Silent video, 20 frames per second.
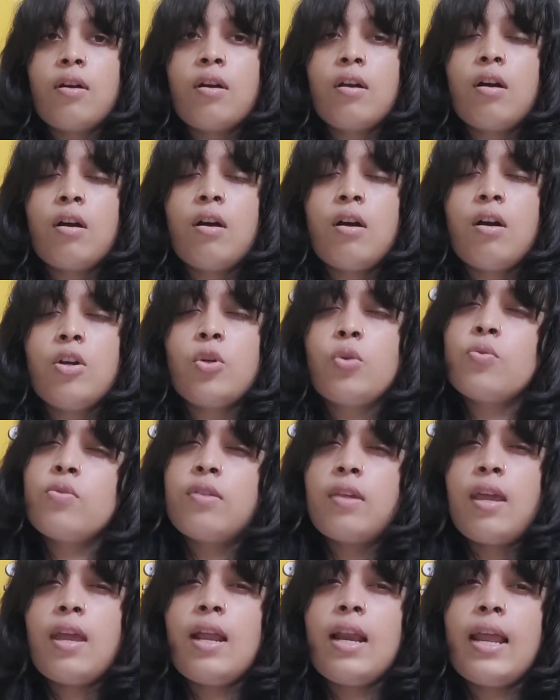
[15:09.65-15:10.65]
to
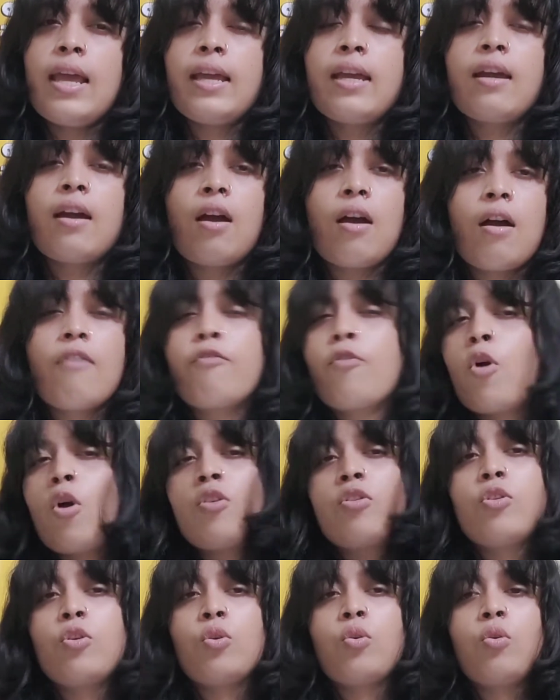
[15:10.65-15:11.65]
say, like, of
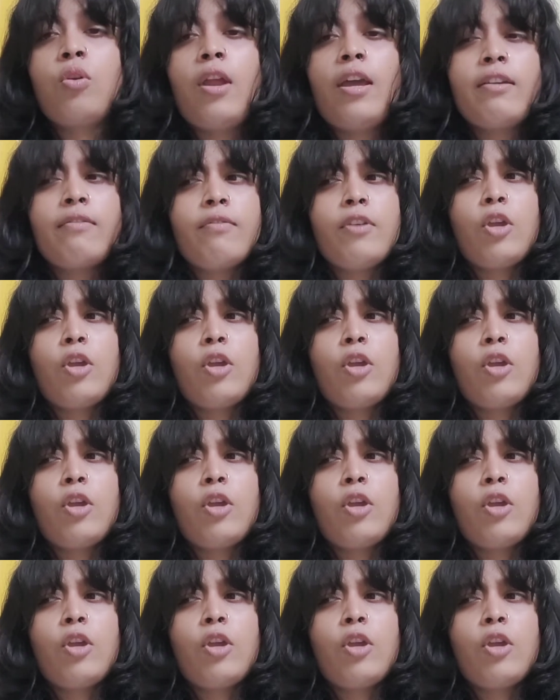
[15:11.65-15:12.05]
course, you know, like,